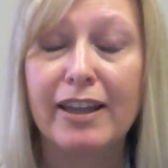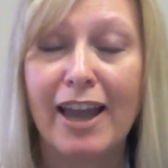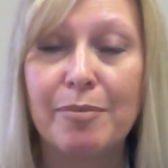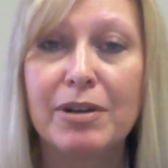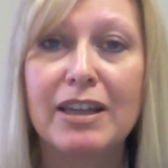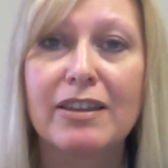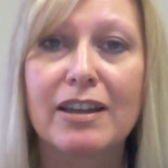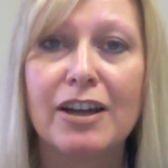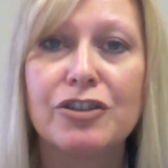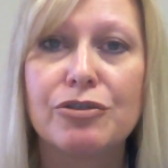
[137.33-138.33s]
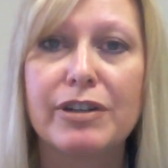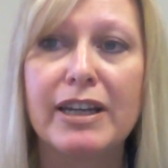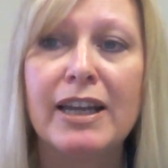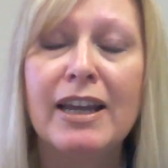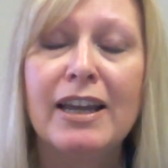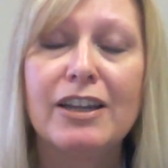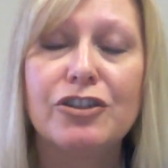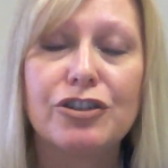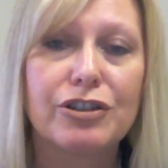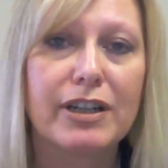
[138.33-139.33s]
happening in the country
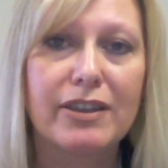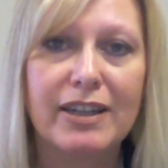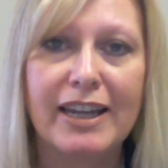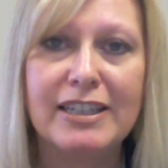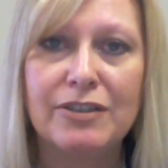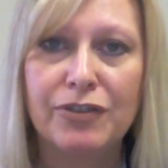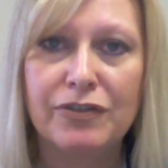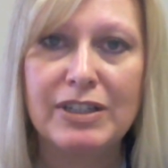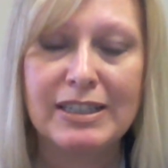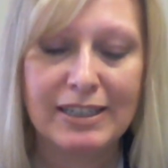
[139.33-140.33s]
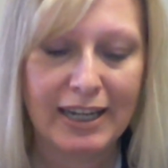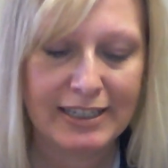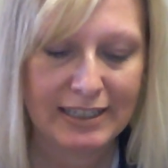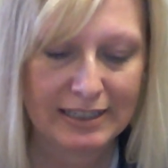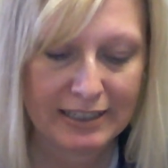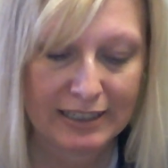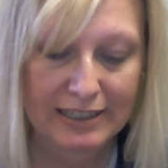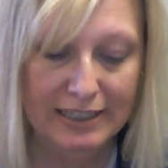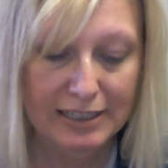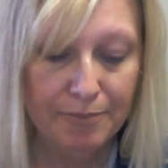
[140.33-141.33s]
during the 1950s and
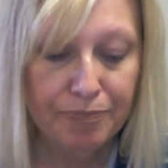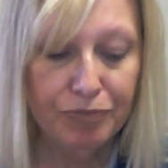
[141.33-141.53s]
1960s.